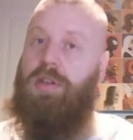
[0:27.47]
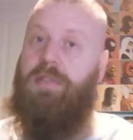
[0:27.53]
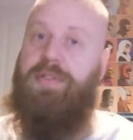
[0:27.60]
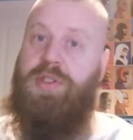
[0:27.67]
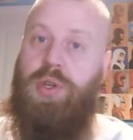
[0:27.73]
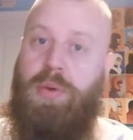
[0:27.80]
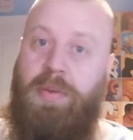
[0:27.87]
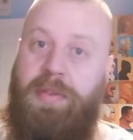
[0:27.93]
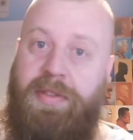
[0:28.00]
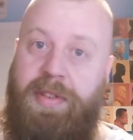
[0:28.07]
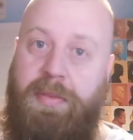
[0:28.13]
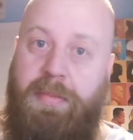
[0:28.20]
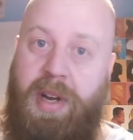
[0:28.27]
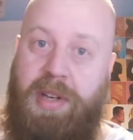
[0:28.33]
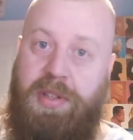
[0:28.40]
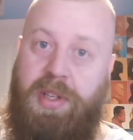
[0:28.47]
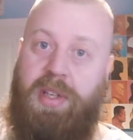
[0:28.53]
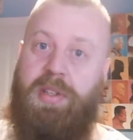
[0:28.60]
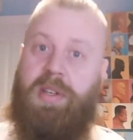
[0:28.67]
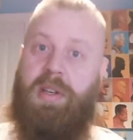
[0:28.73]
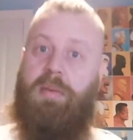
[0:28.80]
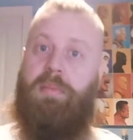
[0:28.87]
of two of them, as you can
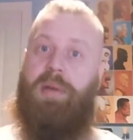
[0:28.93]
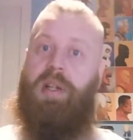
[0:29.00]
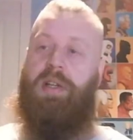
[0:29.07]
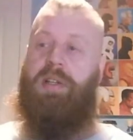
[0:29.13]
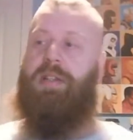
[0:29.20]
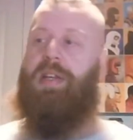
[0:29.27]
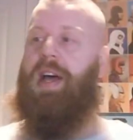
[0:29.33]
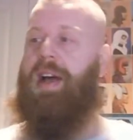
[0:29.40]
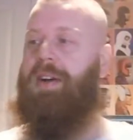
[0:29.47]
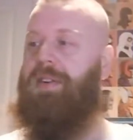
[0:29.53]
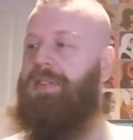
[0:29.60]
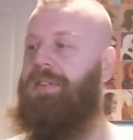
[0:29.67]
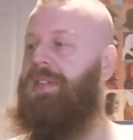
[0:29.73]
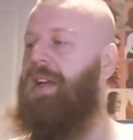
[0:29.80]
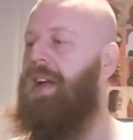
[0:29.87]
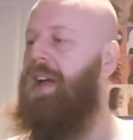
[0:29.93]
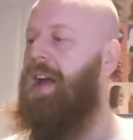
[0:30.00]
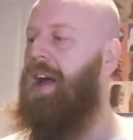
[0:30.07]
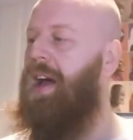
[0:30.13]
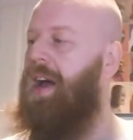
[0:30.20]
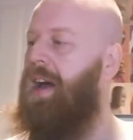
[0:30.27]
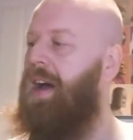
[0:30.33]
see by the title.
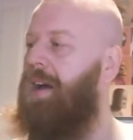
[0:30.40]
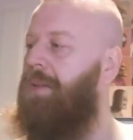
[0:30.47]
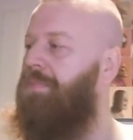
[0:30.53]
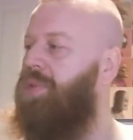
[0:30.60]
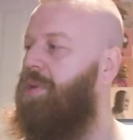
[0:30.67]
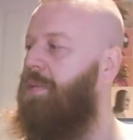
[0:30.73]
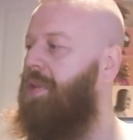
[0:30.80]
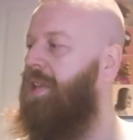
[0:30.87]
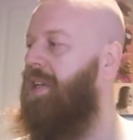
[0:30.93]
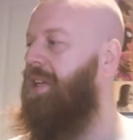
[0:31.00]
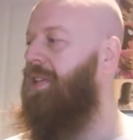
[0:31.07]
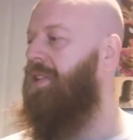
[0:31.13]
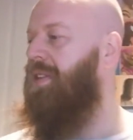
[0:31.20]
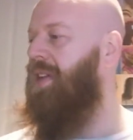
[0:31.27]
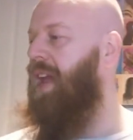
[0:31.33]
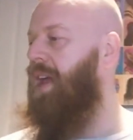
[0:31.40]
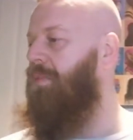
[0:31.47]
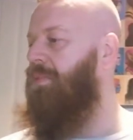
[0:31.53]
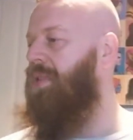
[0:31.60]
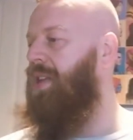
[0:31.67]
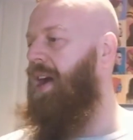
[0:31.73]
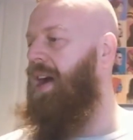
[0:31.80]
Some of these
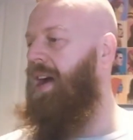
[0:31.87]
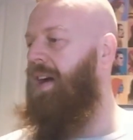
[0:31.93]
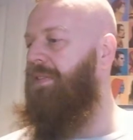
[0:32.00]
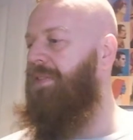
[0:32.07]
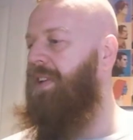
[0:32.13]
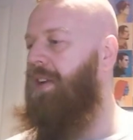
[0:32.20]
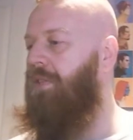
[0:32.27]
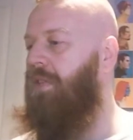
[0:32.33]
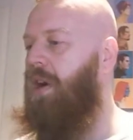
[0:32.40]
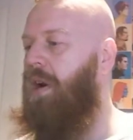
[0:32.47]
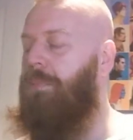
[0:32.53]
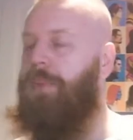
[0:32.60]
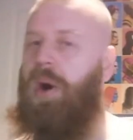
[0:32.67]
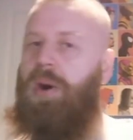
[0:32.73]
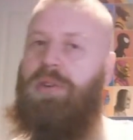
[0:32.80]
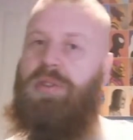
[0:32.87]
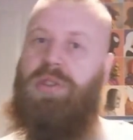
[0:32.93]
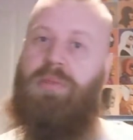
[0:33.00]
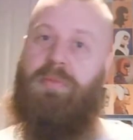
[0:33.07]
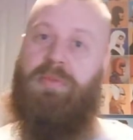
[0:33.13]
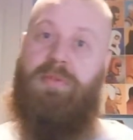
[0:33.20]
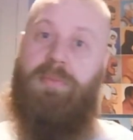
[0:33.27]
games that I have here are boxed,
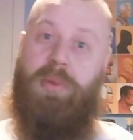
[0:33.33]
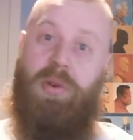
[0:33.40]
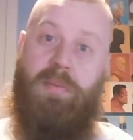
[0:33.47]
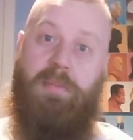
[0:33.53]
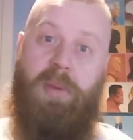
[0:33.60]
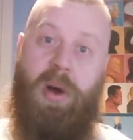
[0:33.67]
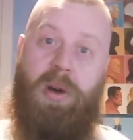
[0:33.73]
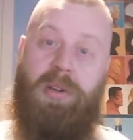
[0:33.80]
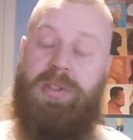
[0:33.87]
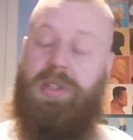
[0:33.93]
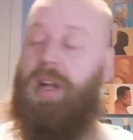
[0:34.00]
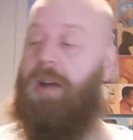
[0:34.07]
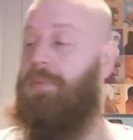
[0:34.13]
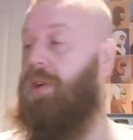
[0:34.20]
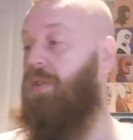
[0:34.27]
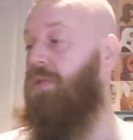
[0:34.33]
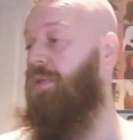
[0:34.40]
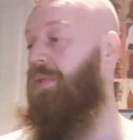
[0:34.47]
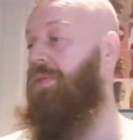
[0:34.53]
some of them are unboxed. I'm going to run